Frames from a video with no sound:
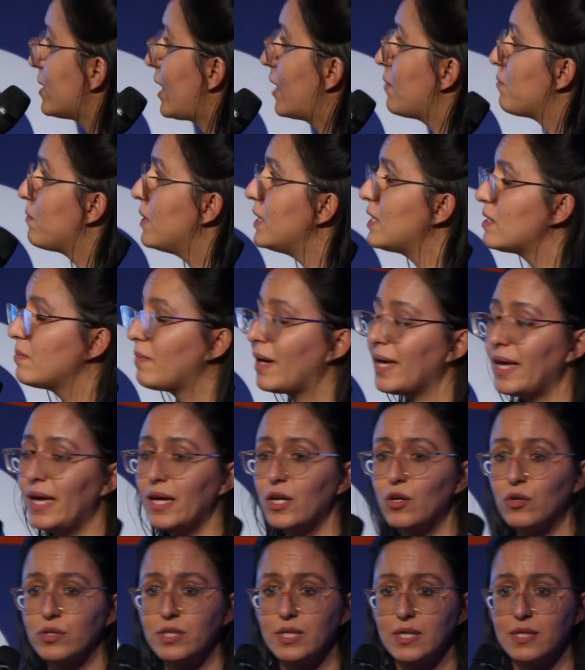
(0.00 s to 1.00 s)
miss my
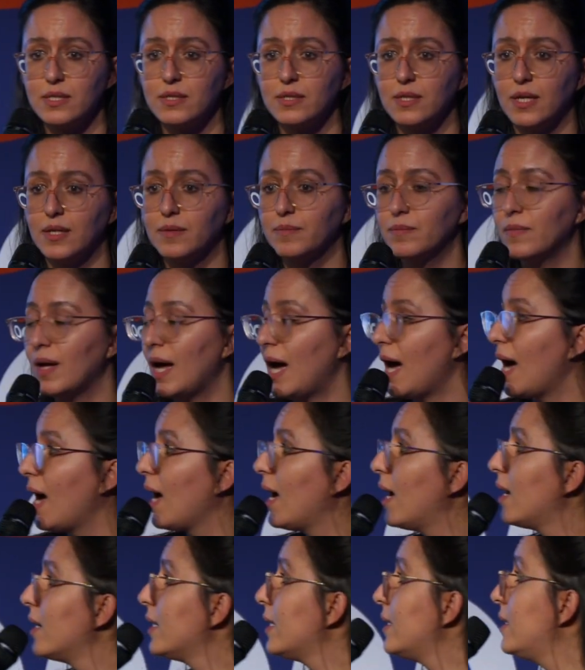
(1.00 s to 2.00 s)
ecosystem,
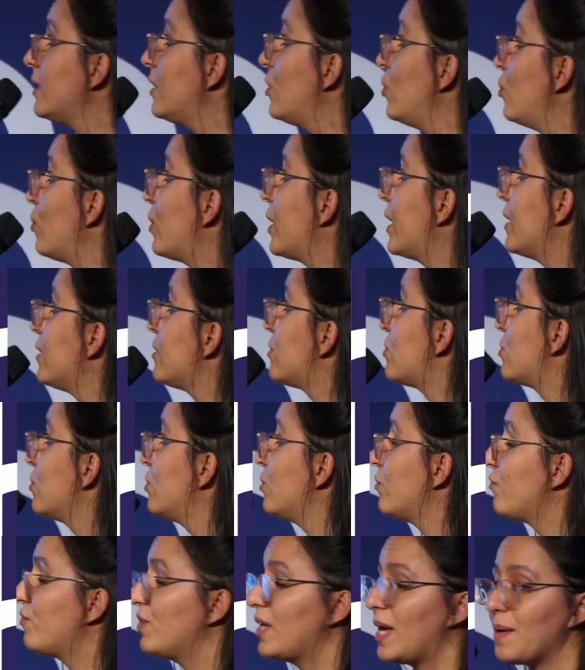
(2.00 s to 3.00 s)
I look
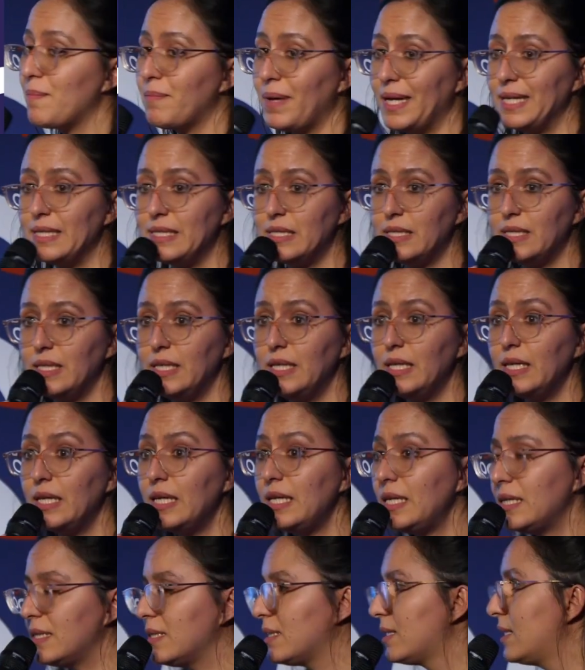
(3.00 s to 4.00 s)
into VM-based
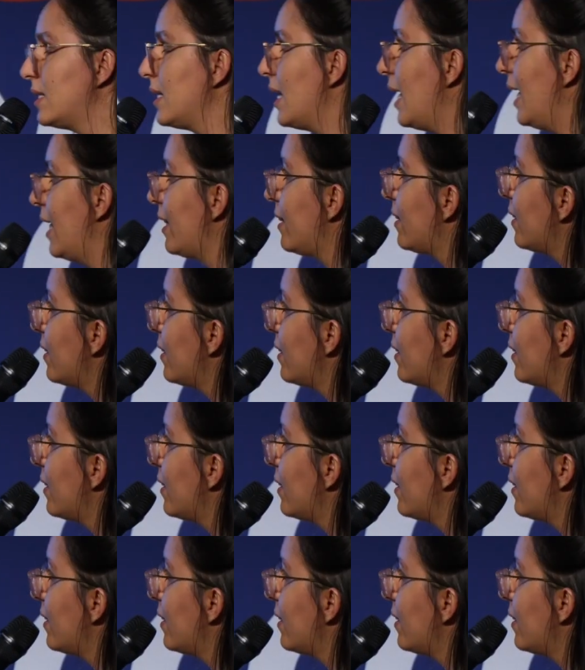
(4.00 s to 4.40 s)
TEEs, and